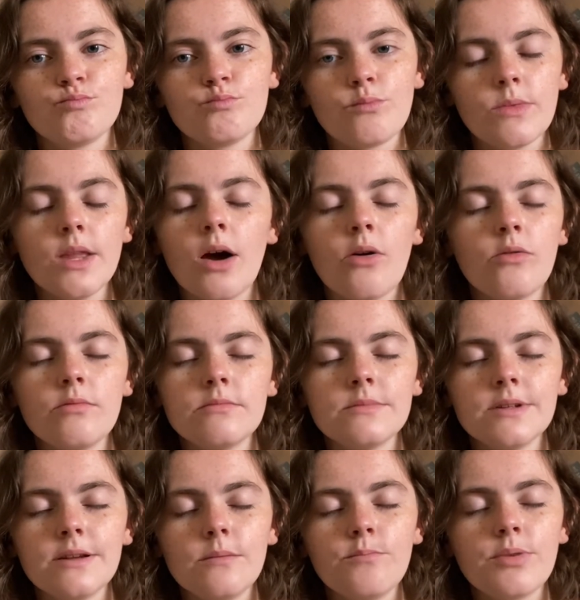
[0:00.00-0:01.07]
No,
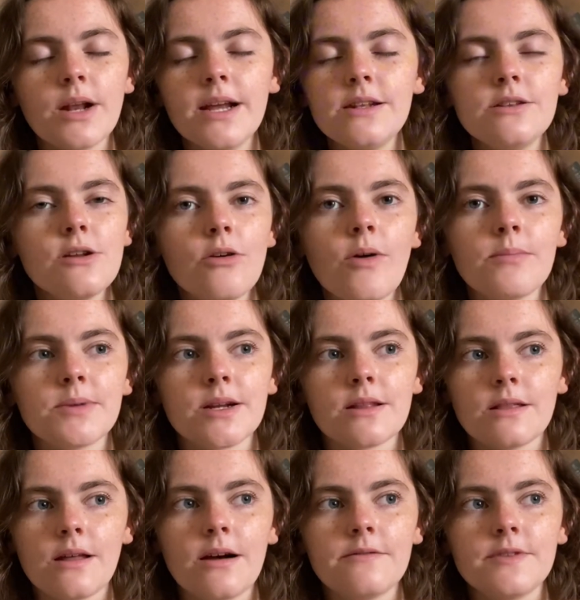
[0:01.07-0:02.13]
but I know I'm gonna
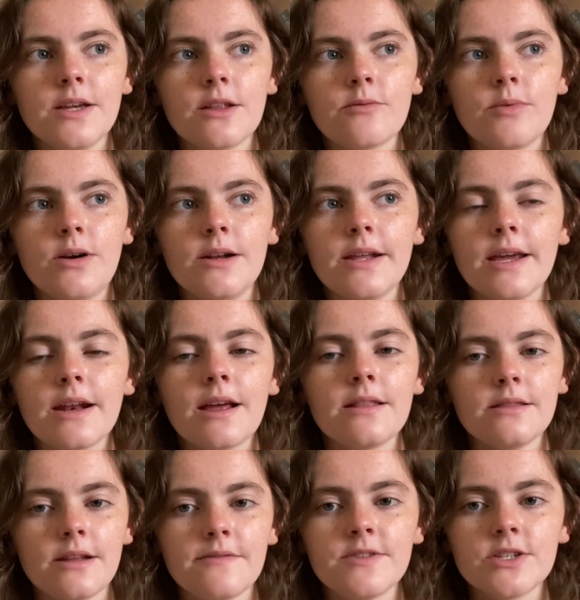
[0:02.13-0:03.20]
love the other one, and I
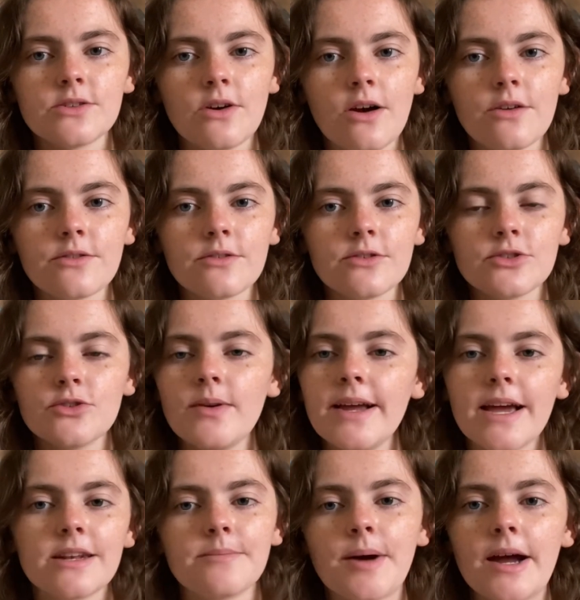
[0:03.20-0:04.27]
love this author, so I
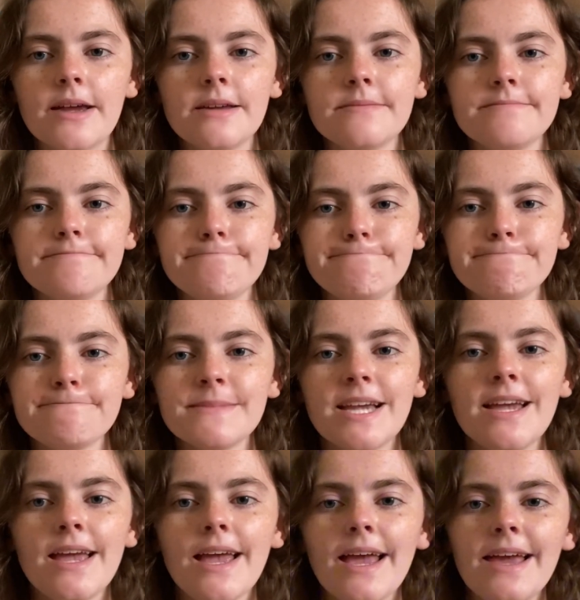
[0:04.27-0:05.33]
had to buy it.
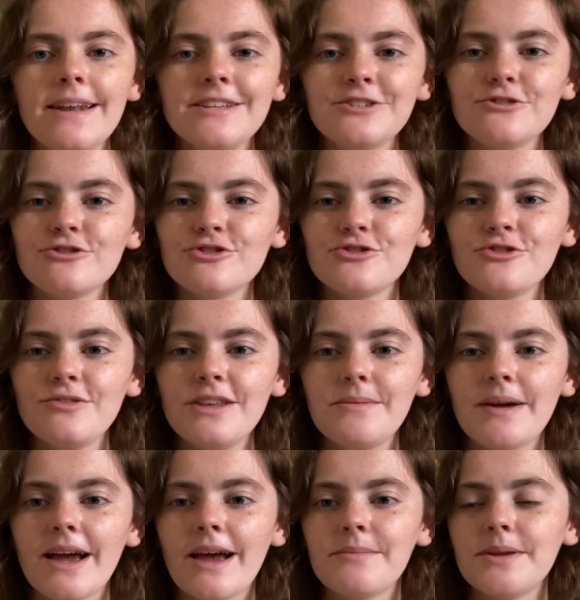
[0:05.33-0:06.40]
And it's Yours Truly by
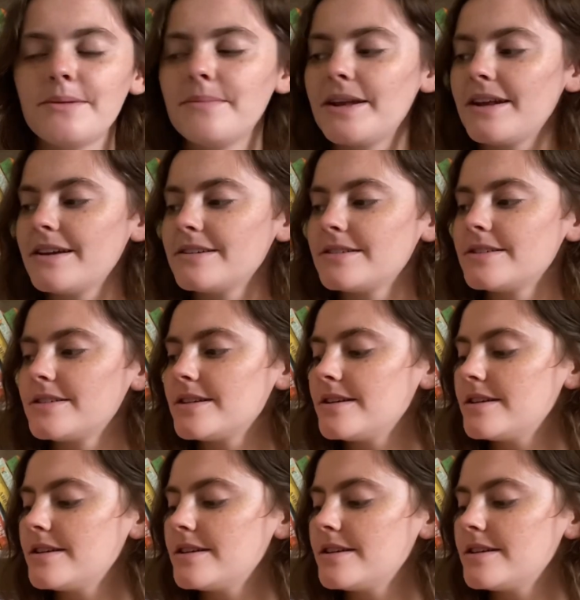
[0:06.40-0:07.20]
Abby Jimenez.